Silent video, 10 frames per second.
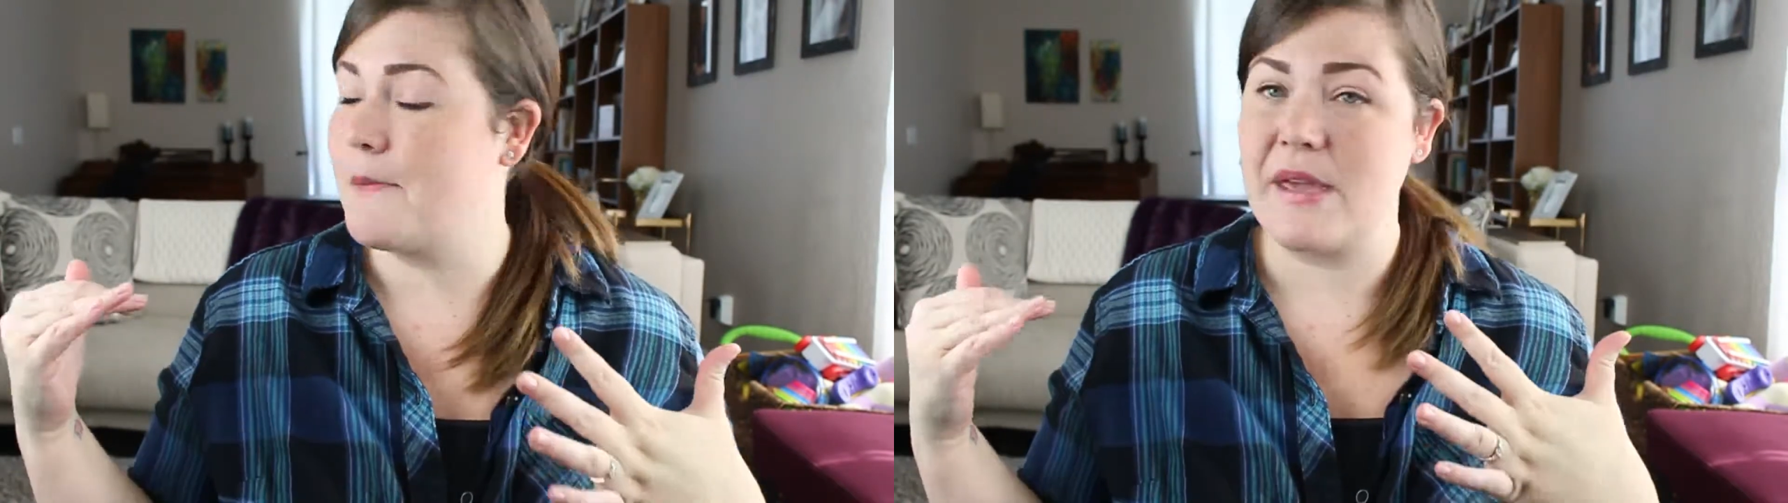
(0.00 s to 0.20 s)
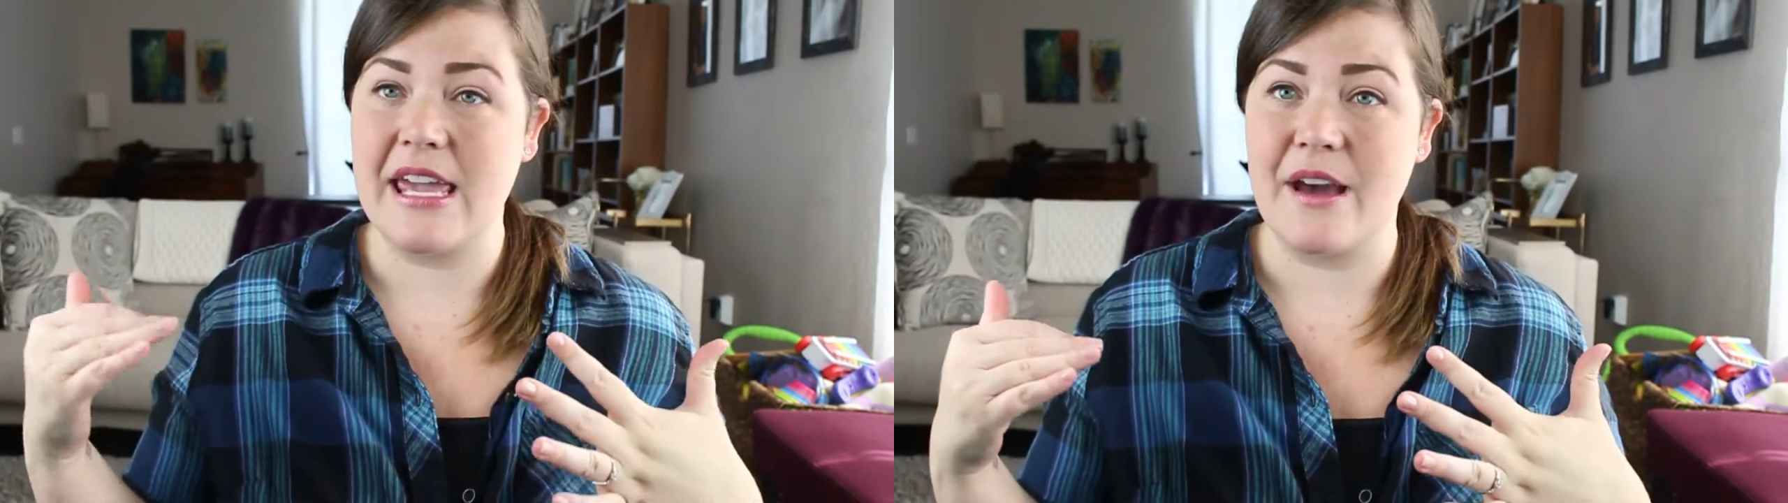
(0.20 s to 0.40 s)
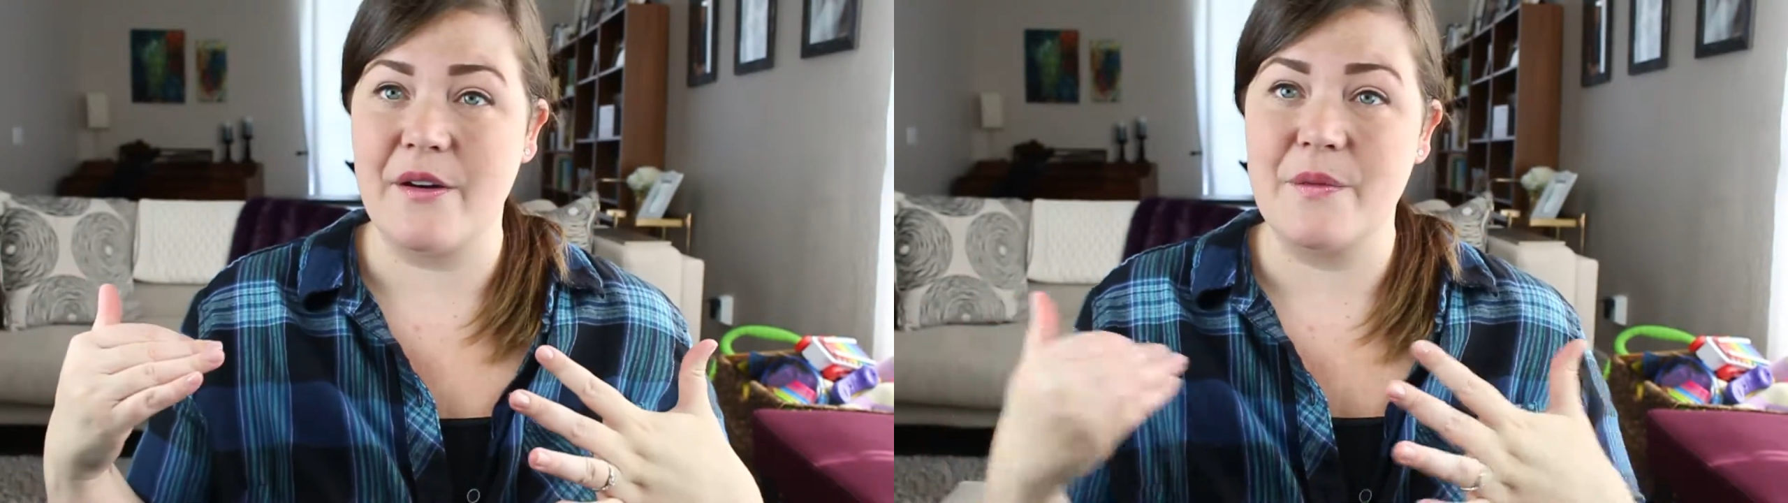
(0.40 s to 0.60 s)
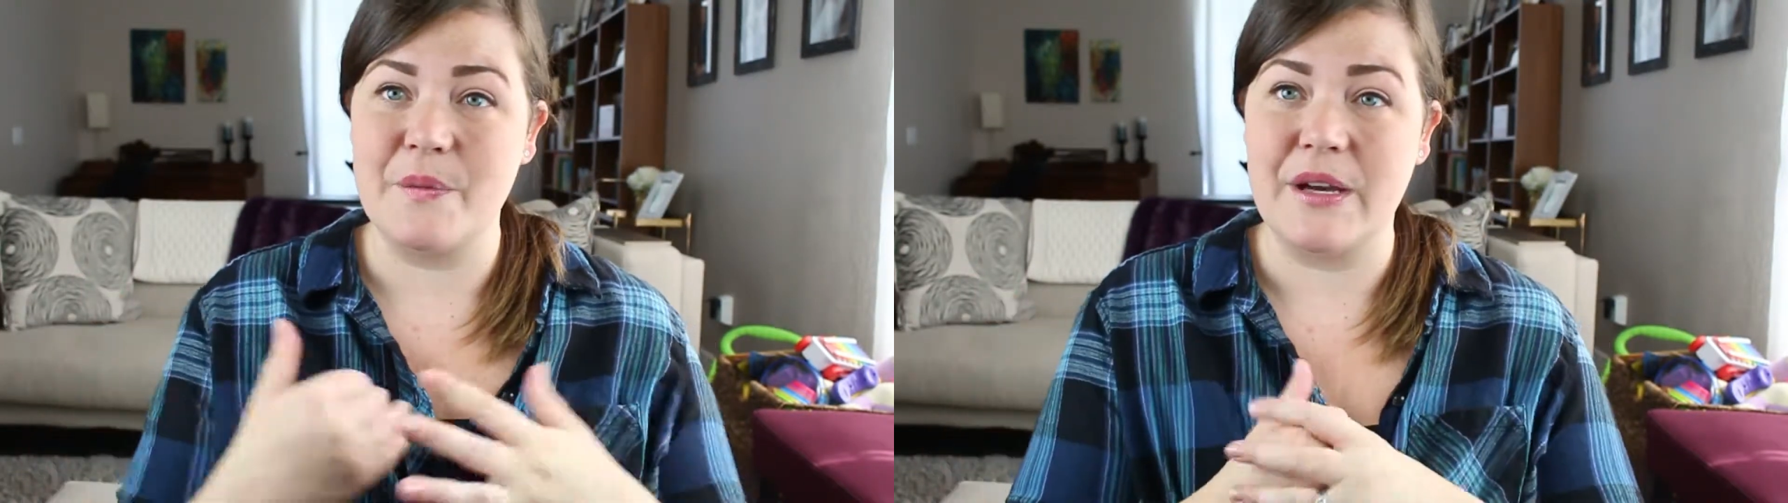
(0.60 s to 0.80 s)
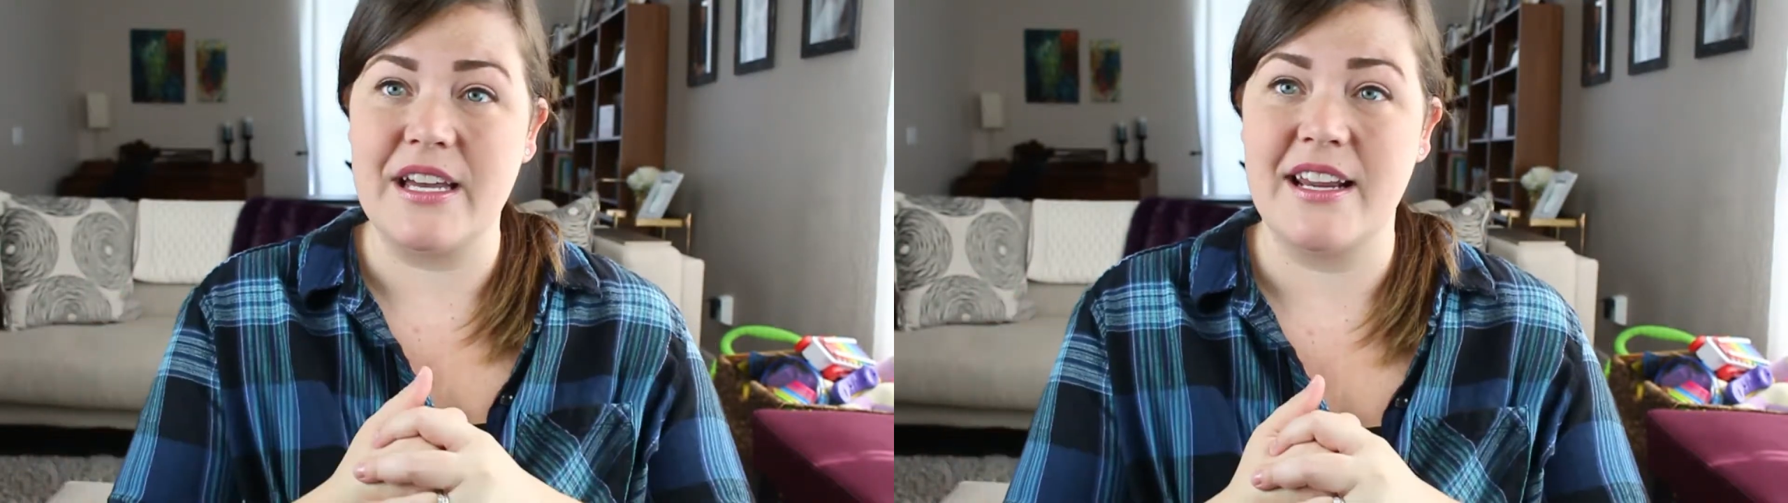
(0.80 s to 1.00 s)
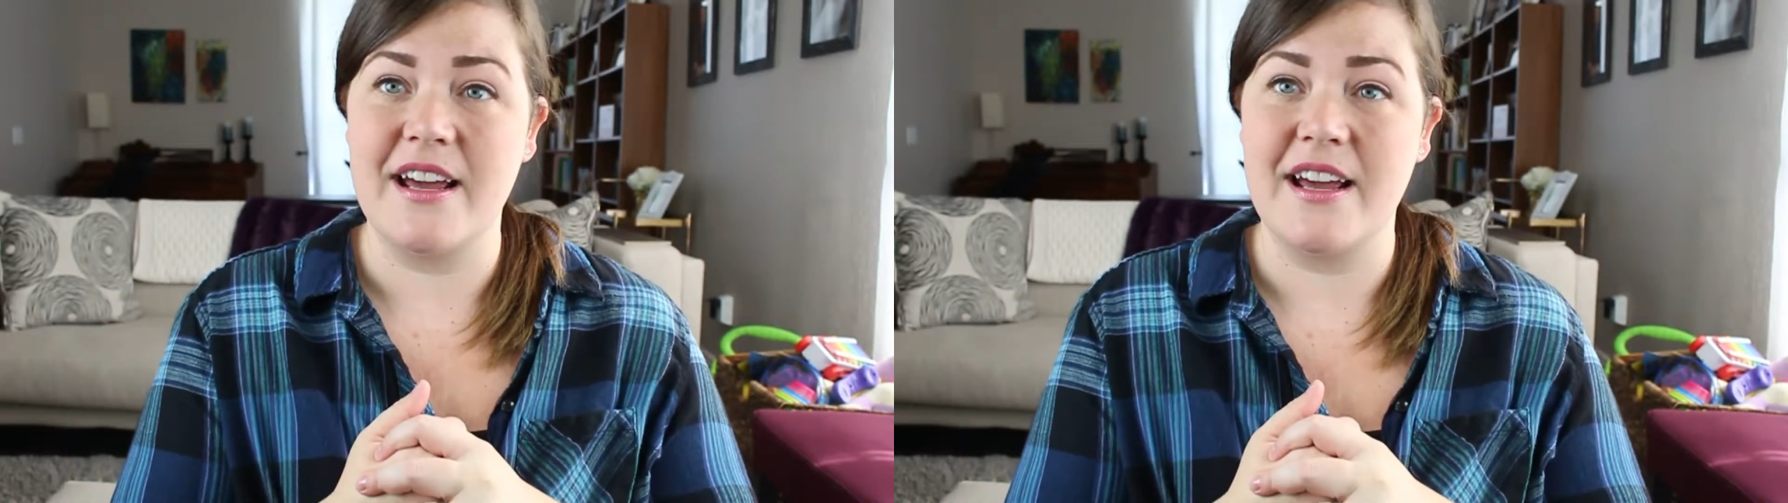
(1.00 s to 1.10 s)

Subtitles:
peek out, but